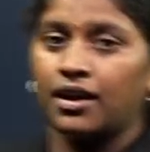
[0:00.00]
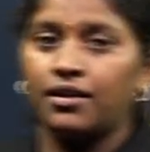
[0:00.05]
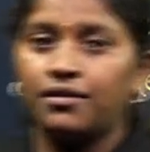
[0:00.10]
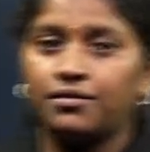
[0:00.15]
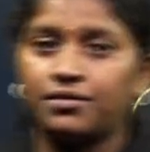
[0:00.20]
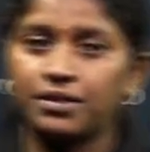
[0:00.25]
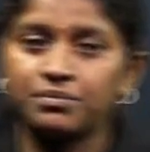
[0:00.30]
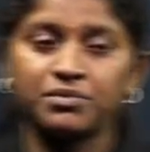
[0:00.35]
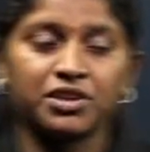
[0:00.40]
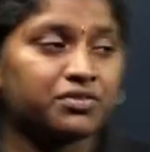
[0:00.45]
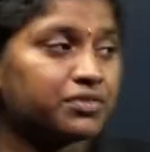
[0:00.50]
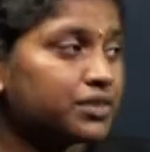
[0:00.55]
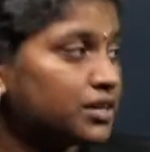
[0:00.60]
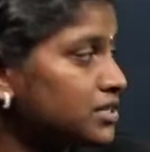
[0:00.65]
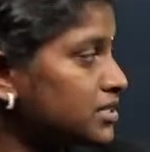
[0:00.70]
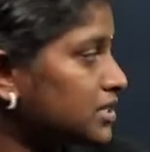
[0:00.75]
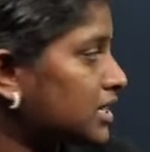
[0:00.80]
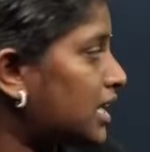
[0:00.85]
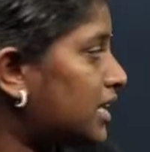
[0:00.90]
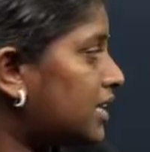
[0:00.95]
from the
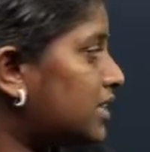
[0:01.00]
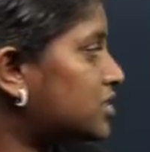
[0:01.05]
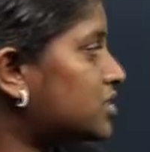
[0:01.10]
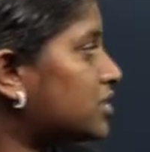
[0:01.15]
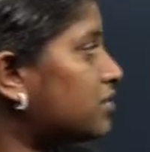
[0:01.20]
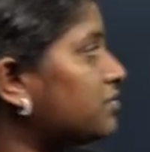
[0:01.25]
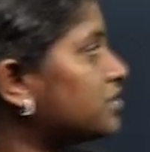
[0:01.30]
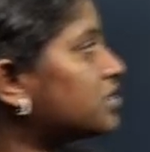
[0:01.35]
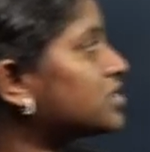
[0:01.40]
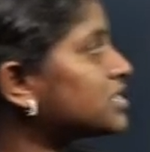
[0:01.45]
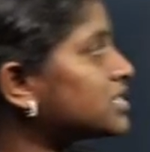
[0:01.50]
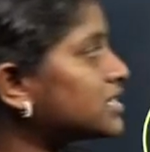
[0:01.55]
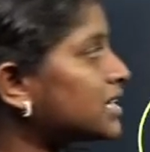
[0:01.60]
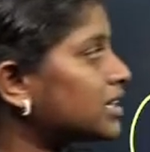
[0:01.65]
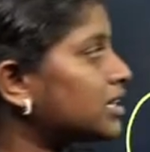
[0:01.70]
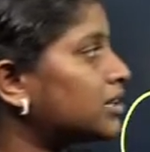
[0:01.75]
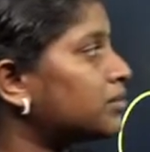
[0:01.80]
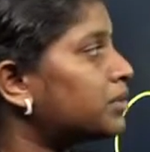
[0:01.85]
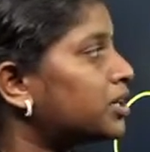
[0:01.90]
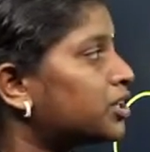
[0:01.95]
first condition, which is
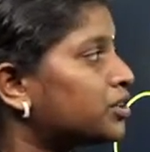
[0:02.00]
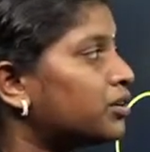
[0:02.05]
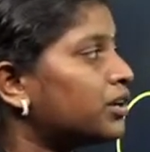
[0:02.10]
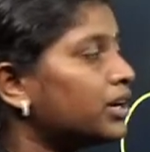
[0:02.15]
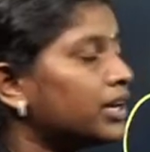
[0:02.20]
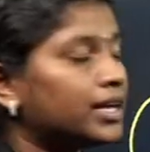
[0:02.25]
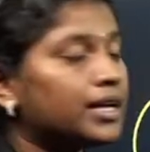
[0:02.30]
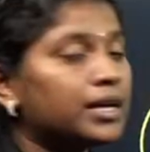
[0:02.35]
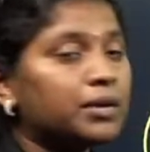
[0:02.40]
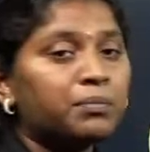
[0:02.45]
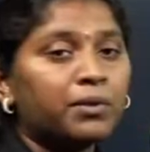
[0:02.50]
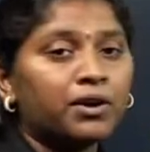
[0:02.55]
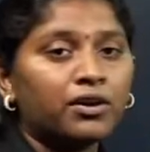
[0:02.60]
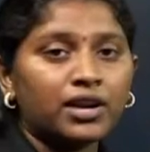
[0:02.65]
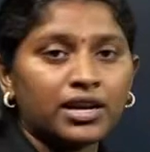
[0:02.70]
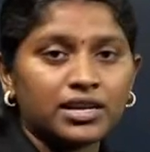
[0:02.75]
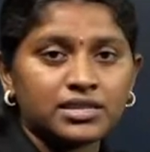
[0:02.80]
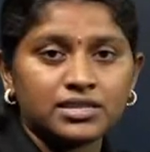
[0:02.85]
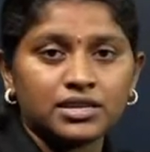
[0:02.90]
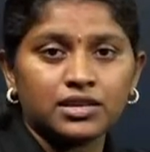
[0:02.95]
nothing but your e power
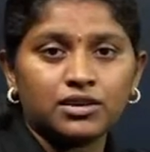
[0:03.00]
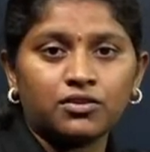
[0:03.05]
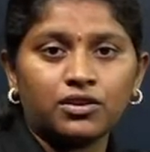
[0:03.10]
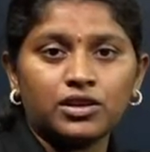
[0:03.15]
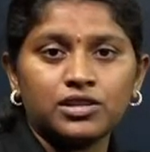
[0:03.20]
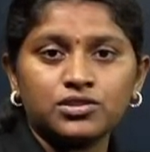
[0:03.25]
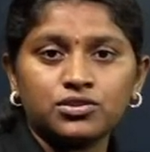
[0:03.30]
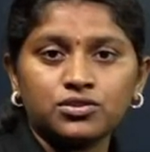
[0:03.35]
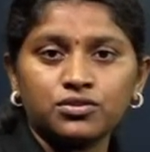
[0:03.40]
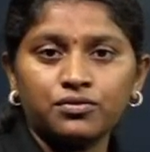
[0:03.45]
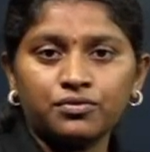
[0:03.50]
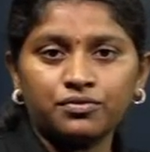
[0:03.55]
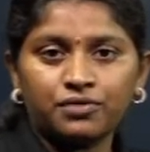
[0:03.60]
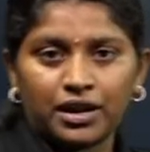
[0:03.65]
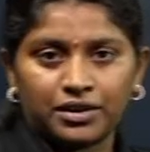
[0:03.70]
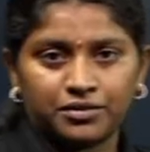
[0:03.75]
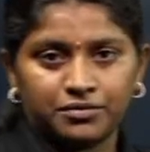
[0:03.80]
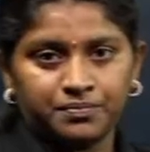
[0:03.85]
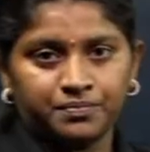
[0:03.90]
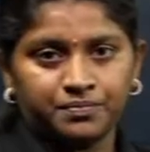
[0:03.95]
x equals to 5.